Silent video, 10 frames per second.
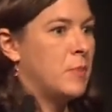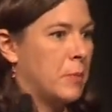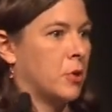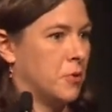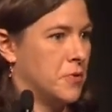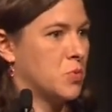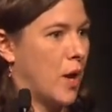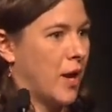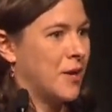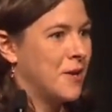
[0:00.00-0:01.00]
people to lose
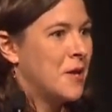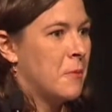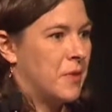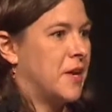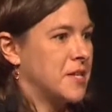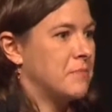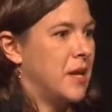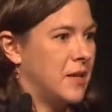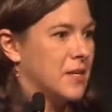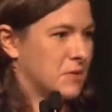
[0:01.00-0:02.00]
weight. But that doesn't
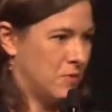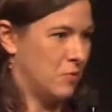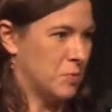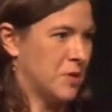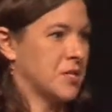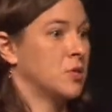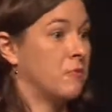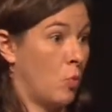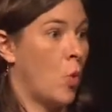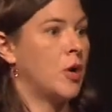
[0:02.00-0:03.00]
mean it's just because it's good
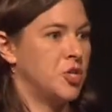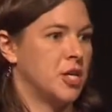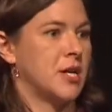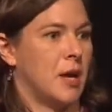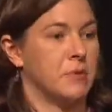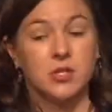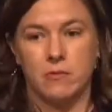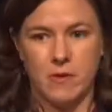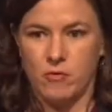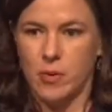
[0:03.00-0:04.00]
for one genotype, it's good
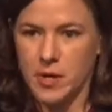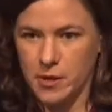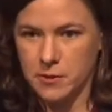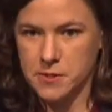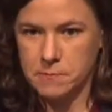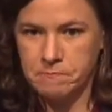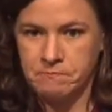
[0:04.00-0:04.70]
for everybody else.